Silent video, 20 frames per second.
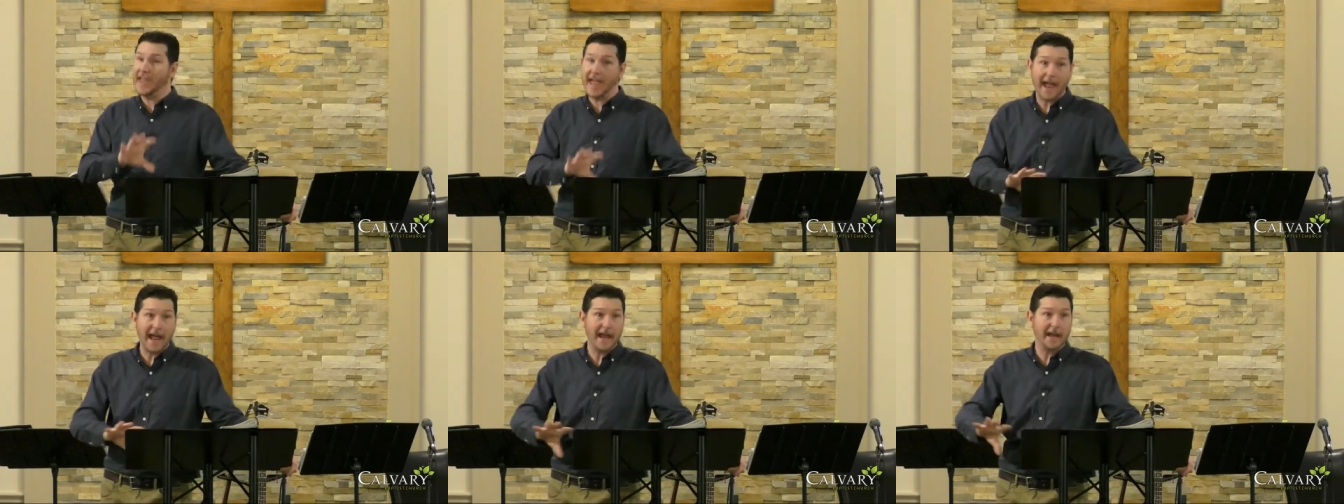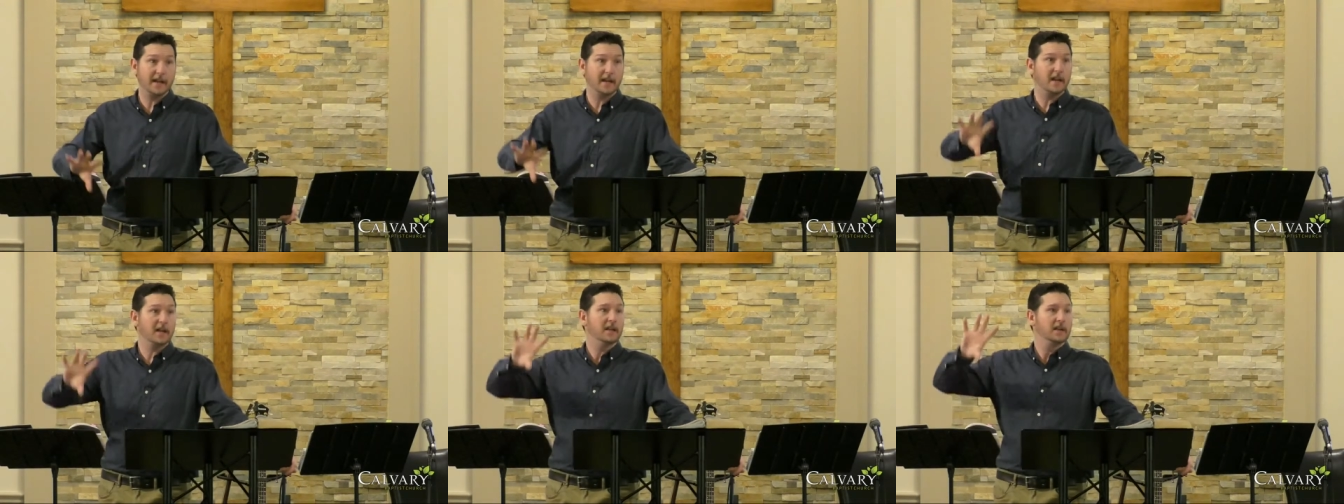
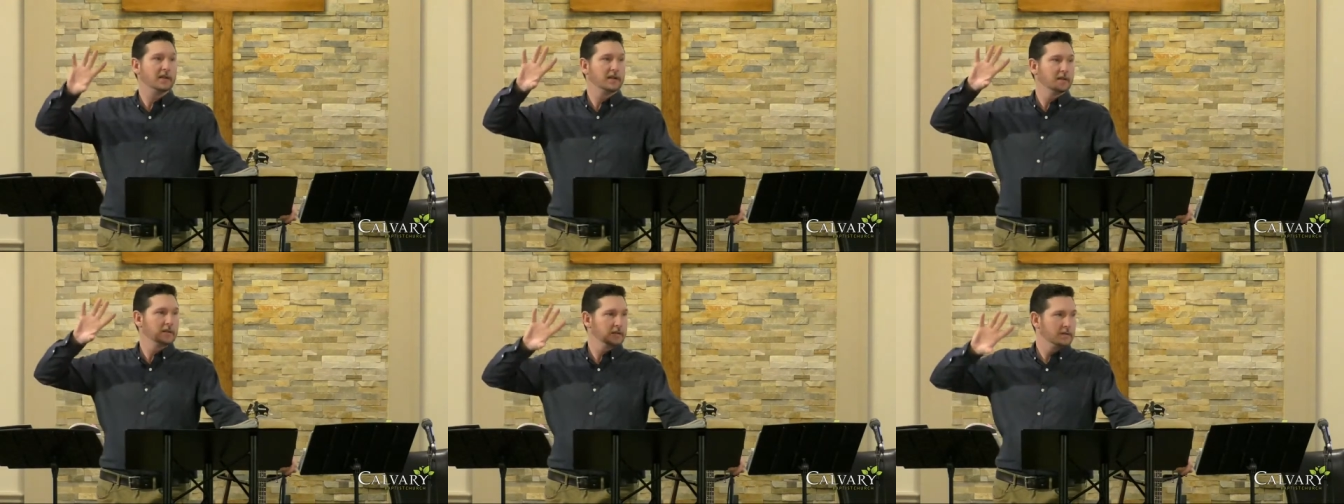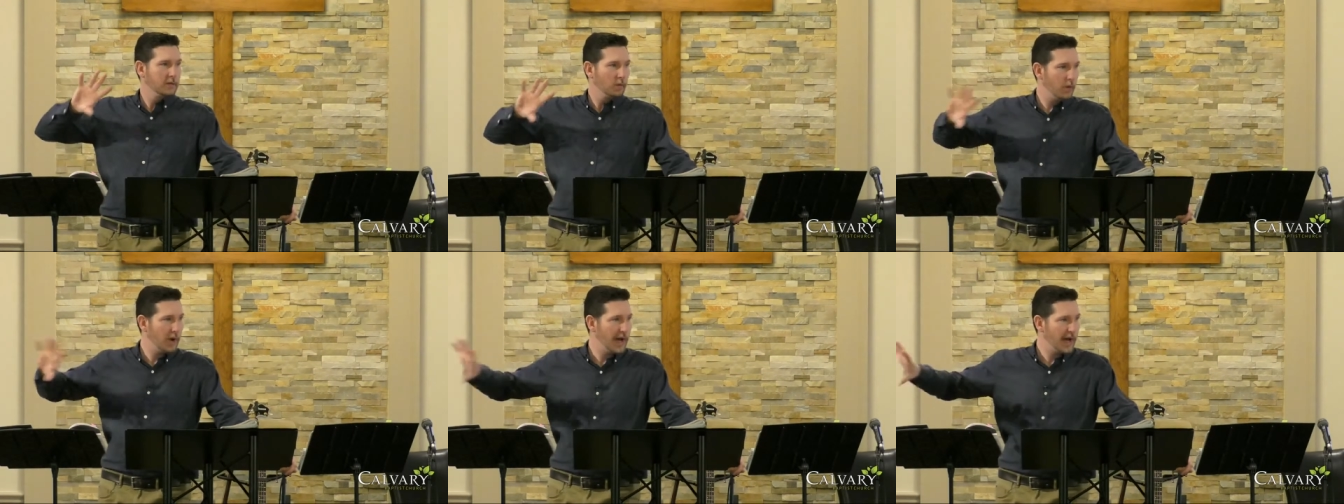then
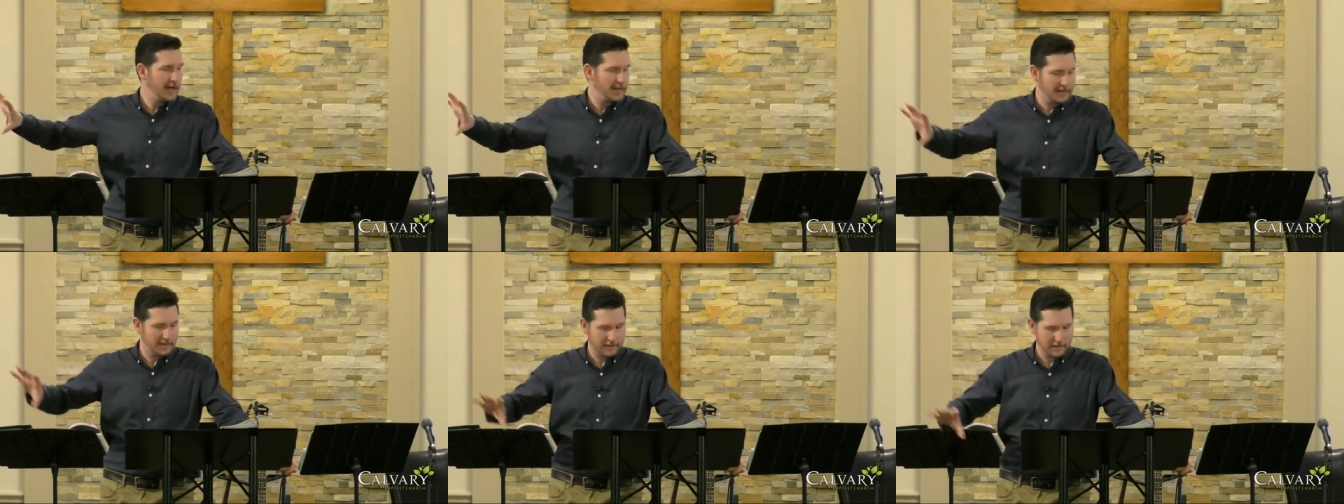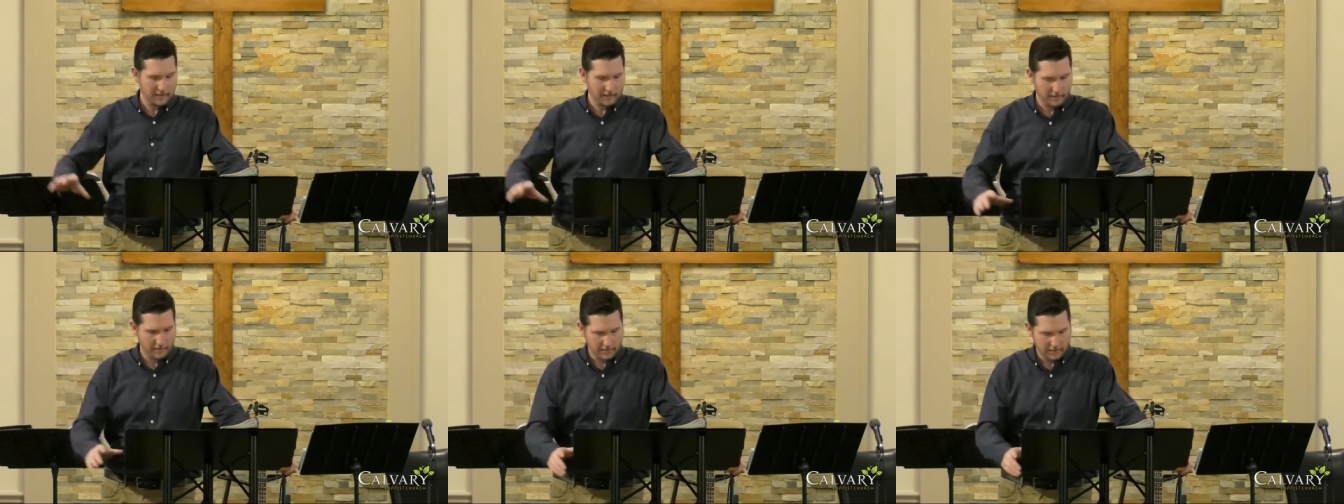what?
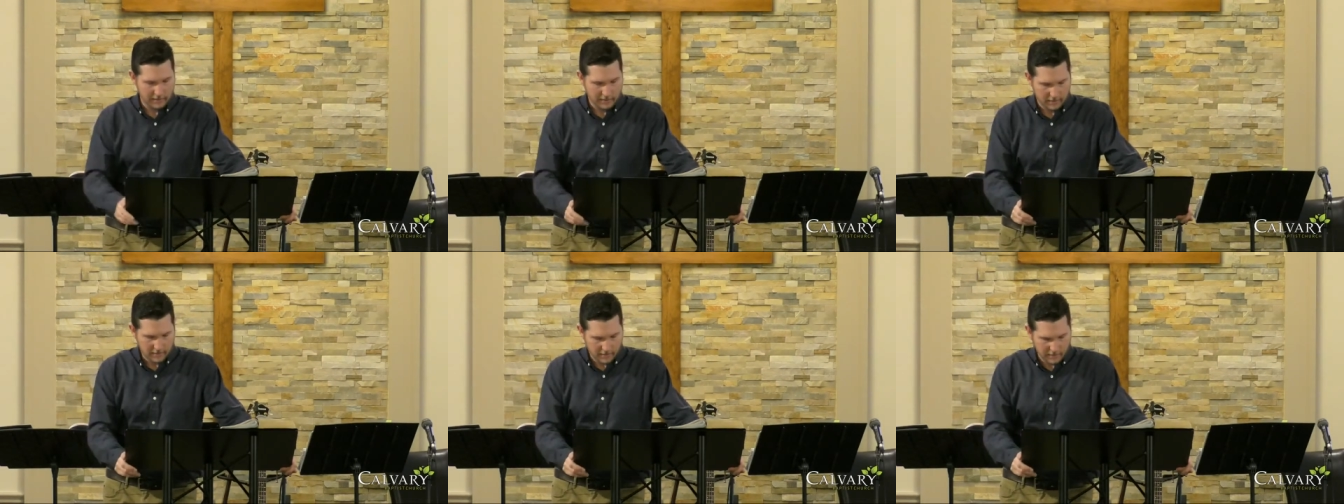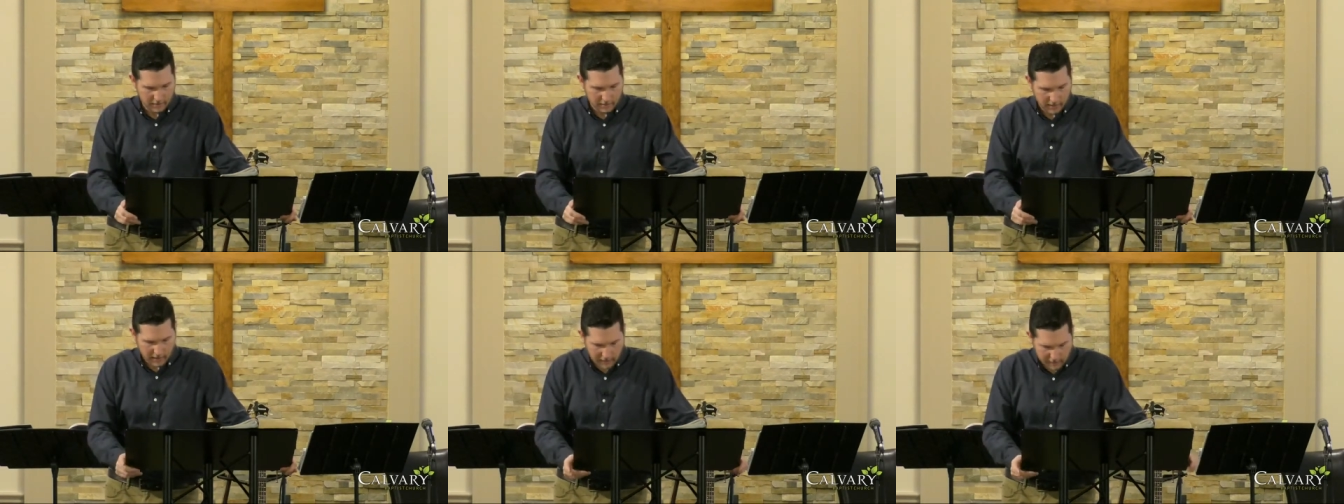
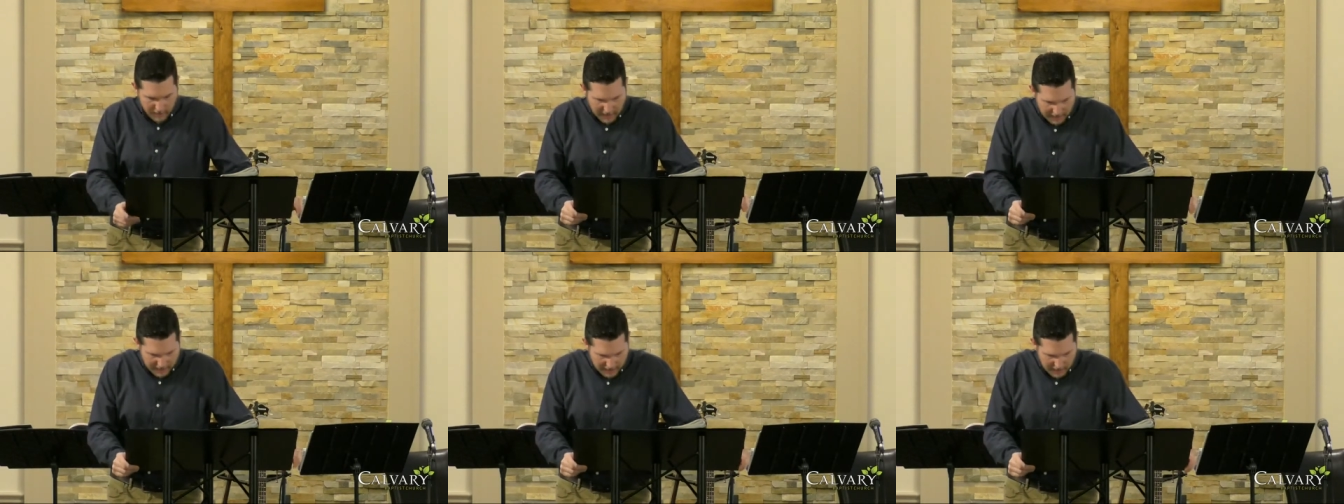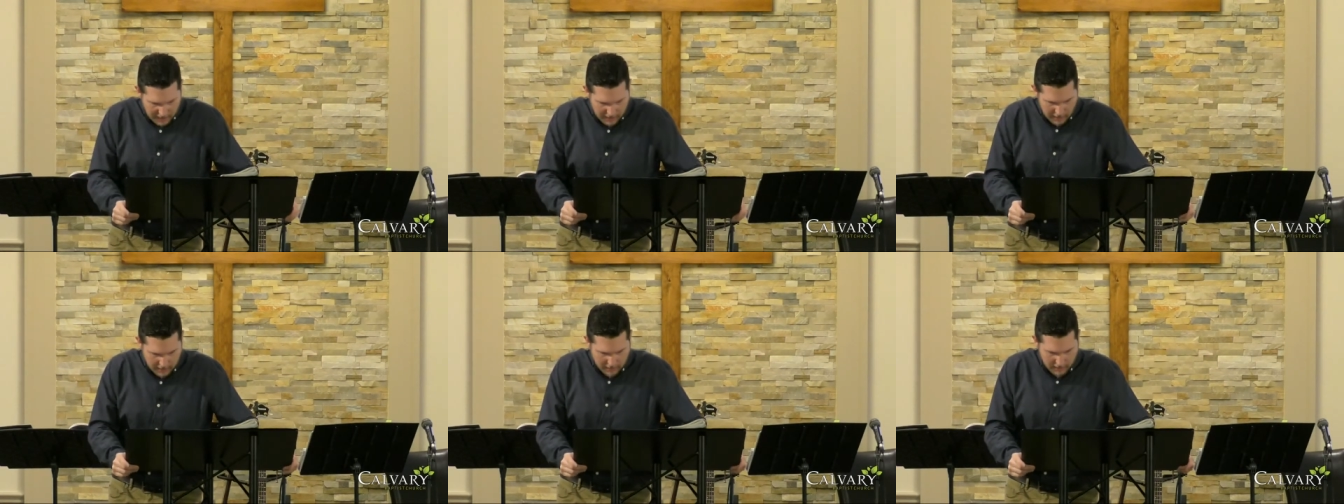Get
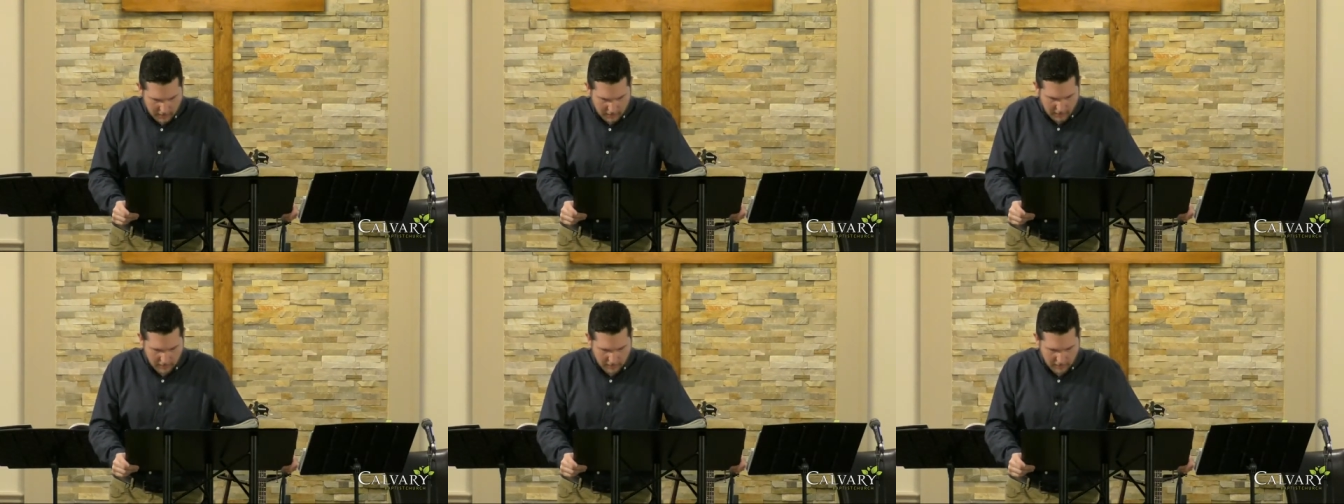busy.